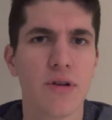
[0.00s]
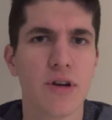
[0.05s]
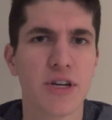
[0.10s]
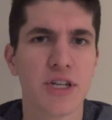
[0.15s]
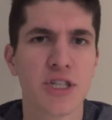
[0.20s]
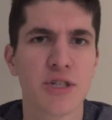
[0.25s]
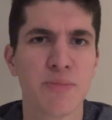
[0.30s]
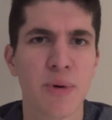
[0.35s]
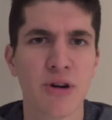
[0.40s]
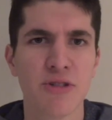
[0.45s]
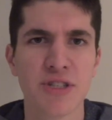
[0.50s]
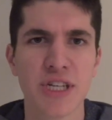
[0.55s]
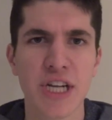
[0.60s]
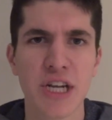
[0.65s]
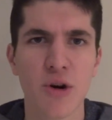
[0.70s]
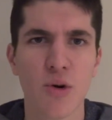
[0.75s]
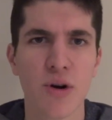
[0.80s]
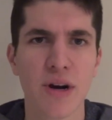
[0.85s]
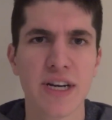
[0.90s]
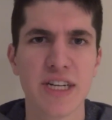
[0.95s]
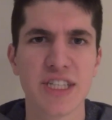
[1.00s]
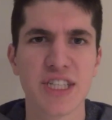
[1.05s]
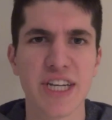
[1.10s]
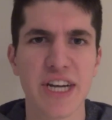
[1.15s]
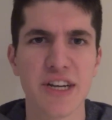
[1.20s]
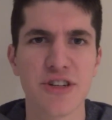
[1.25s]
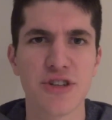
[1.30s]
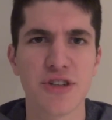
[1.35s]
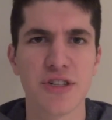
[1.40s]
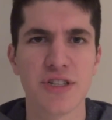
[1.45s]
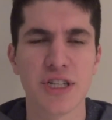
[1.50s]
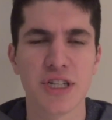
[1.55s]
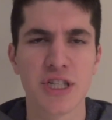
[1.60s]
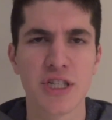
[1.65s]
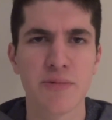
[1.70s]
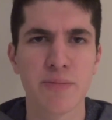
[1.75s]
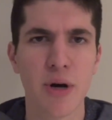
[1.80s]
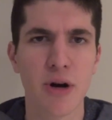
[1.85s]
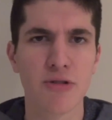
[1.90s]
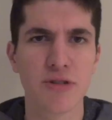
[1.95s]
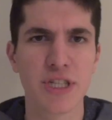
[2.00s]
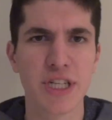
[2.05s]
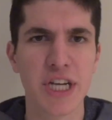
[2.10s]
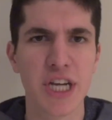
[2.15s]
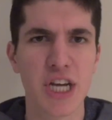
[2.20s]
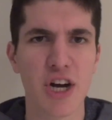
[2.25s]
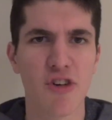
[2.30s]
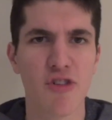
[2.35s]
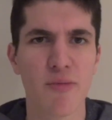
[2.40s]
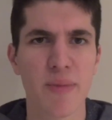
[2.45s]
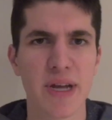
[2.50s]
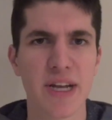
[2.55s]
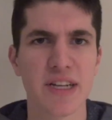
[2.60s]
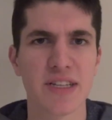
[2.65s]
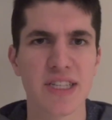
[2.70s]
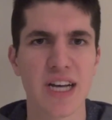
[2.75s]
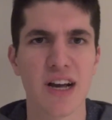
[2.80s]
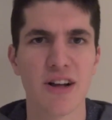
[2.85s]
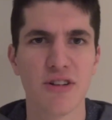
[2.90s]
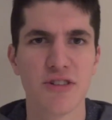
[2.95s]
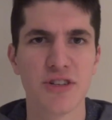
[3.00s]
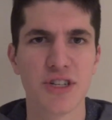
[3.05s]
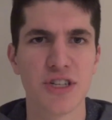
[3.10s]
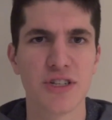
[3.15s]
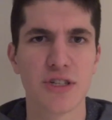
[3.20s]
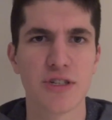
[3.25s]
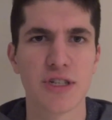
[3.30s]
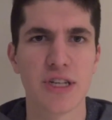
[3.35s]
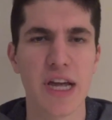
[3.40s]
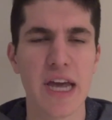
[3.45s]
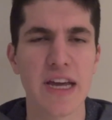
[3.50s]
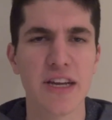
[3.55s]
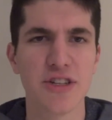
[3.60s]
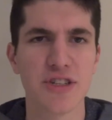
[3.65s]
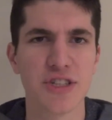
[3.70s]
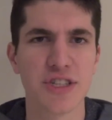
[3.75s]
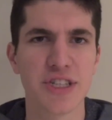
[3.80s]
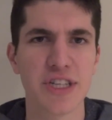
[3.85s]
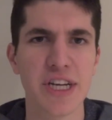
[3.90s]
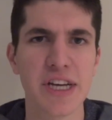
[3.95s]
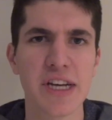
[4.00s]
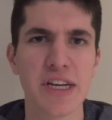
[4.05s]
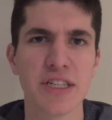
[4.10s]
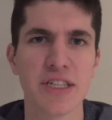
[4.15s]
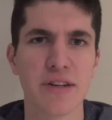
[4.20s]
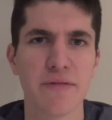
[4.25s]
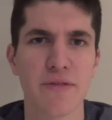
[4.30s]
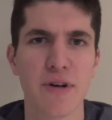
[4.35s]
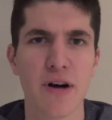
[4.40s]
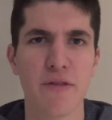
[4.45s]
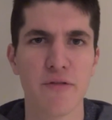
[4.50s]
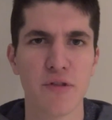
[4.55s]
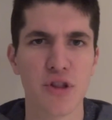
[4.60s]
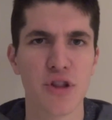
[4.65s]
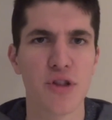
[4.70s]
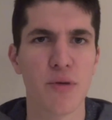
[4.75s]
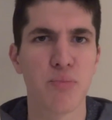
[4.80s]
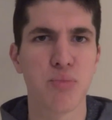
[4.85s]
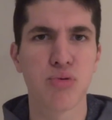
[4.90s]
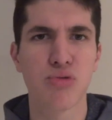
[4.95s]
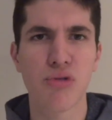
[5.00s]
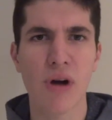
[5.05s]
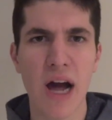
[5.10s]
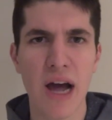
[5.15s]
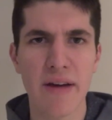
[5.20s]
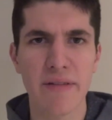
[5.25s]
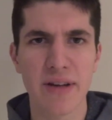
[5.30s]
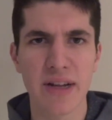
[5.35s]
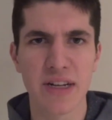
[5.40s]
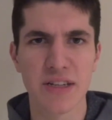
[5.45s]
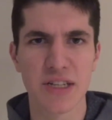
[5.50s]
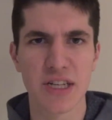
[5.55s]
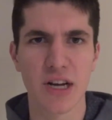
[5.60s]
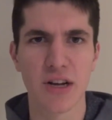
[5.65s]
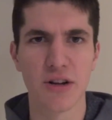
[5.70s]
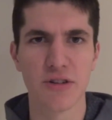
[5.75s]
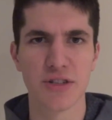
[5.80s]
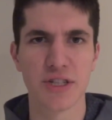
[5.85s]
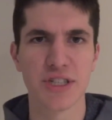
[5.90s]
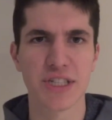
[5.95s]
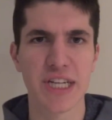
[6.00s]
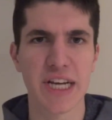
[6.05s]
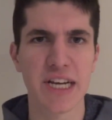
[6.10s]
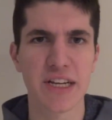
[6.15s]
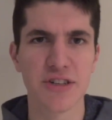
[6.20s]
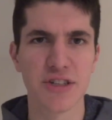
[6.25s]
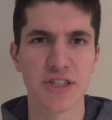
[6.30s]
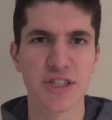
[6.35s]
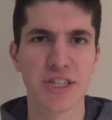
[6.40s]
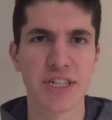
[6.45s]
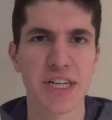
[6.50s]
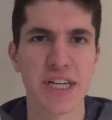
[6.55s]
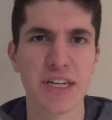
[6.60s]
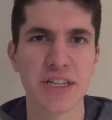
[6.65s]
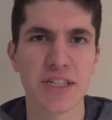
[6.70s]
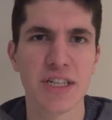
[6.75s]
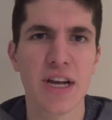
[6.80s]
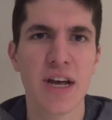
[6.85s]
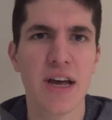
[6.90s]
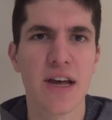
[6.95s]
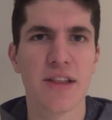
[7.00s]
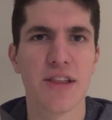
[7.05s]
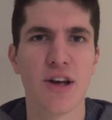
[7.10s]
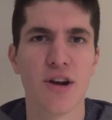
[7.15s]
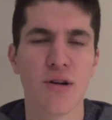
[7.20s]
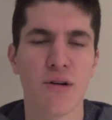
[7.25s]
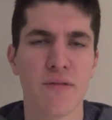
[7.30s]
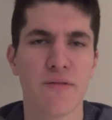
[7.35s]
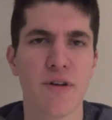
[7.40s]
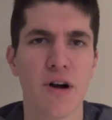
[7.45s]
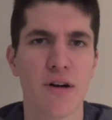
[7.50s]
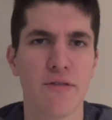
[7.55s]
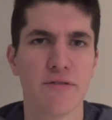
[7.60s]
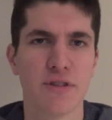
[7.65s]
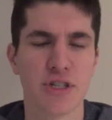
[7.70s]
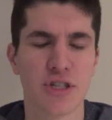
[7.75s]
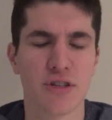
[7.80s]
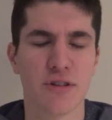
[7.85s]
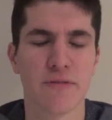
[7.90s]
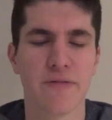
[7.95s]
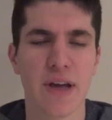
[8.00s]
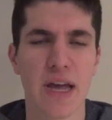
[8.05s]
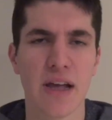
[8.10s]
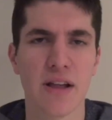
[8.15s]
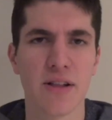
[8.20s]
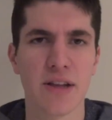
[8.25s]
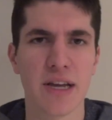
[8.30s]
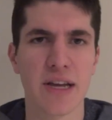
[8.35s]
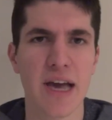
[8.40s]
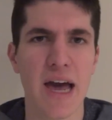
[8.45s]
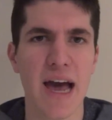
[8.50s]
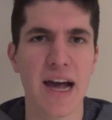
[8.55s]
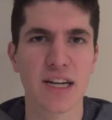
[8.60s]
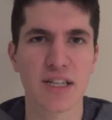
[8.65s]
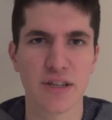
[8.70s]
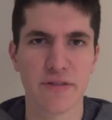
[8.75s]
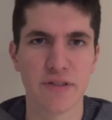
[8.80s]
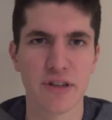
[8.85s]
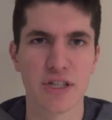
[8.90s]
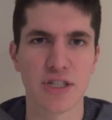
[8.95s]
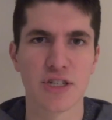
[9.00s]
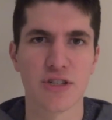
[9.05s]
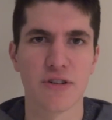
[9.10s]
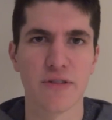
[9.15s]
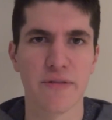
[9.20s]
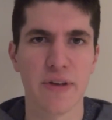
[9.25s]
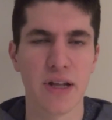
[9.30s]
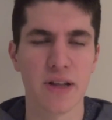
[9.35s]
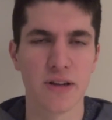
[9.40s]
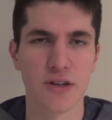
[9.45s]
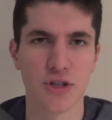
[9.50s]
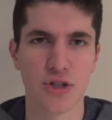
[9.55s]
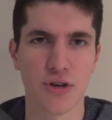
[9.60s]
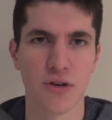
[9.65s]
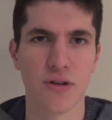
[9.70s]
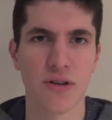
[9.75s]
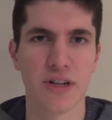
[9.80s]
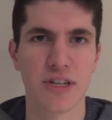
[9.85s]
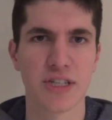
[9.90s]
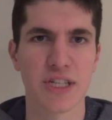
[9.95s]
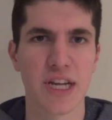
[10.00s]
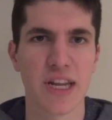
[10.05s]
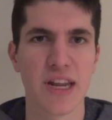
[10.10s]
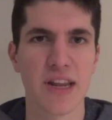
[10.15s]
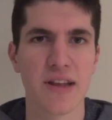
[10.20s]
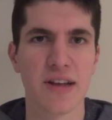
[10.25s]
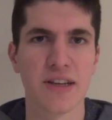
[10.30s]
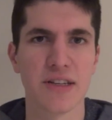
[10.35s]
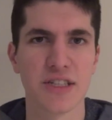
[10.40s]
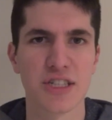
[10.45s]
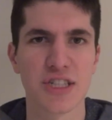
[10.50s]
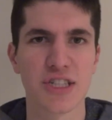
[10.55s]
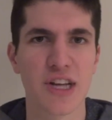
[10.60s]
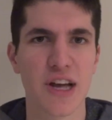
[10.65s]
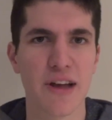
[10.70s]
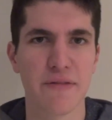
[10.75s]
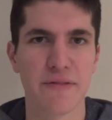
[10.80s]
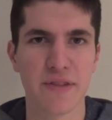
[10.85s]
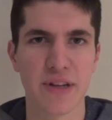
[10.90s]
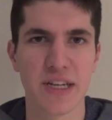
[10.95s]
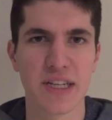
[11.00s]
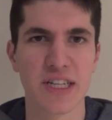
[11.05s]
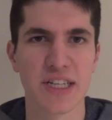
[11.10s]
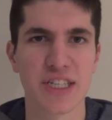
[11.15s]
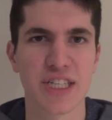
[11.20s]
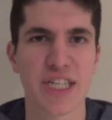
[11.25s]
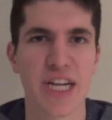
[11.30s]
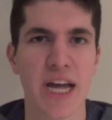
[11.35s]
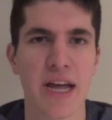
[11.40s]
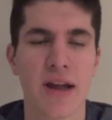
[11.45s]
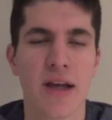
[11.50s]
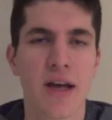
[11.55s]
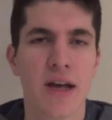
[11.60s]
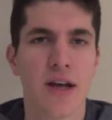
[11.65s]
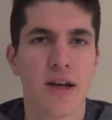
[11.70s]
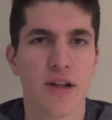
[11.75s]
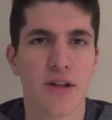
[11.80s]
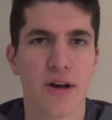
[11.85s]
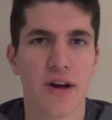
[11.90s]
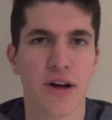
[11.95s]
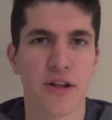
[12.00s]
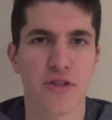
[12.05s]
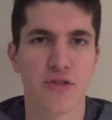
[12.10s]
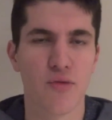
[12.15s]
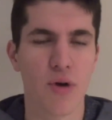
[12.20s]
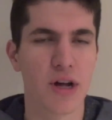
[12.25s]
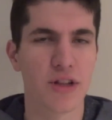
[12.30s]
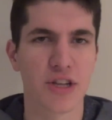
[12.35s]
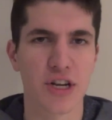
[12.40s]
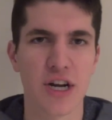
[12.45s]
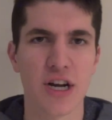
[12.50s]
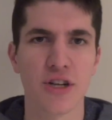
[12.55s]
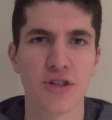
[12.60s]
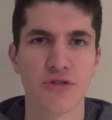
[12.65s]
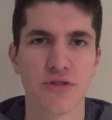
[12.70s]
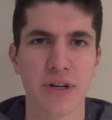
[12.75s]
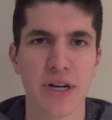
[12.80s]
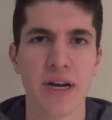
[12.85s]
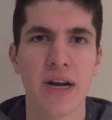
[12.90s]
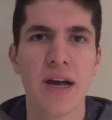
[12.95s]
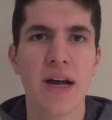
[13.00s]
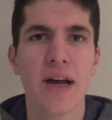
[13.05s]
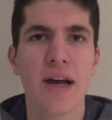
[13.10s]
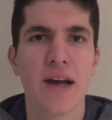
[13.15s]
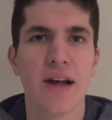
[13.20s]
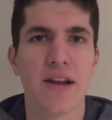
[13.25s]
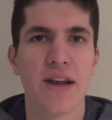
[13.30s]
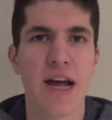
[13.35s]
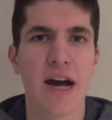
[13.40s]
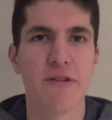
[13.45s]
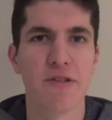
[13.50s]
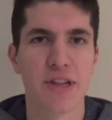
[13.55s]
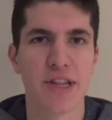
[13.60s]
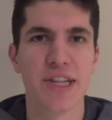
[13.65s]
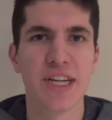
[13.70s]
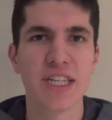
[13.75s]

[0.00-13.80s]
exposing organizations, exposing government intelligence agencies involved with the private intelligence agencies that are involved with surveilling activists, surveilling journalists, and stifling dissent throughout the country. Now, with